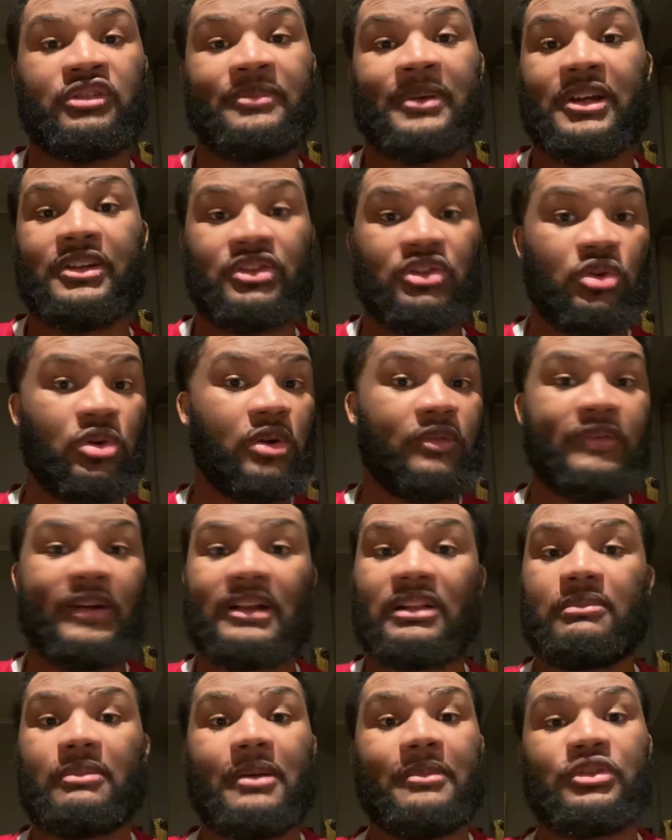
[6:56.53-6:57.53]
Because in order for
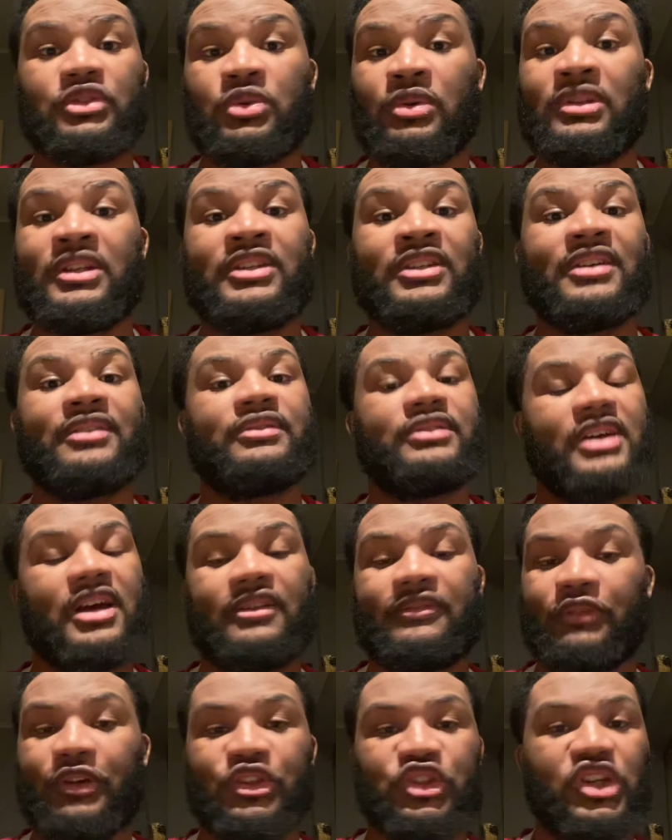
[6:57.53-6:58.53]
Alabama to at least
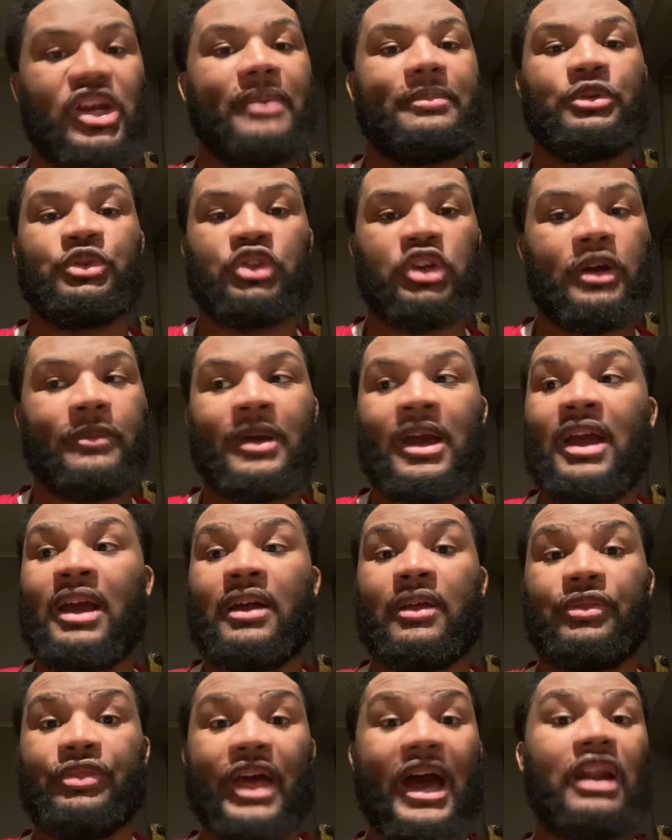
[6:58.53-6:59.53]
contend for a championship,
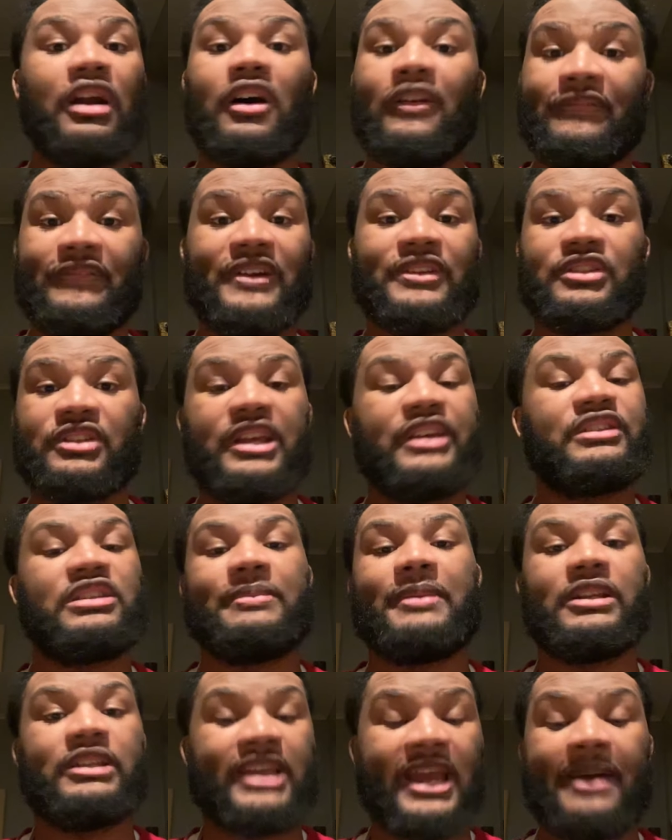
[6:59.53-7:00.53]
that offense needs to
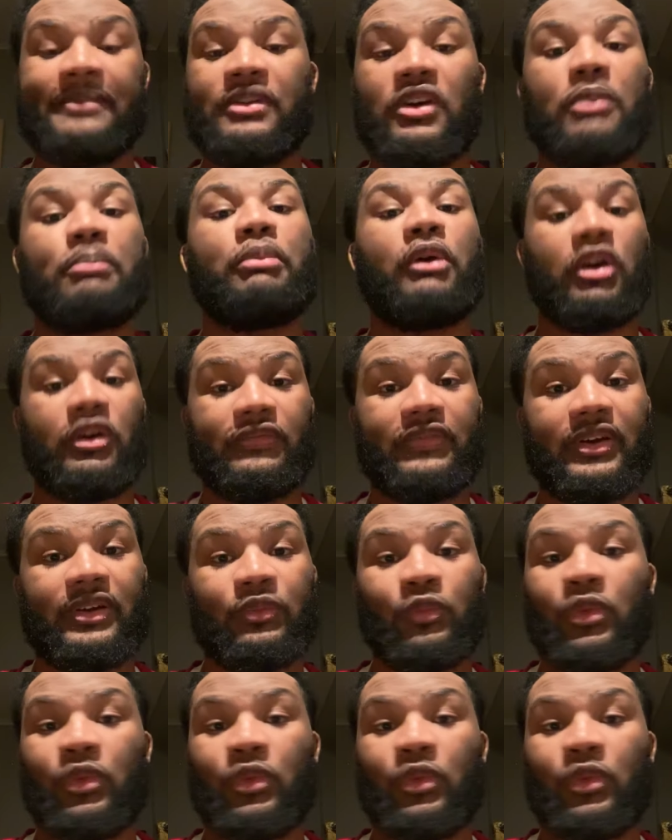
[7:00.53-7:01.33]
be damn near perfect.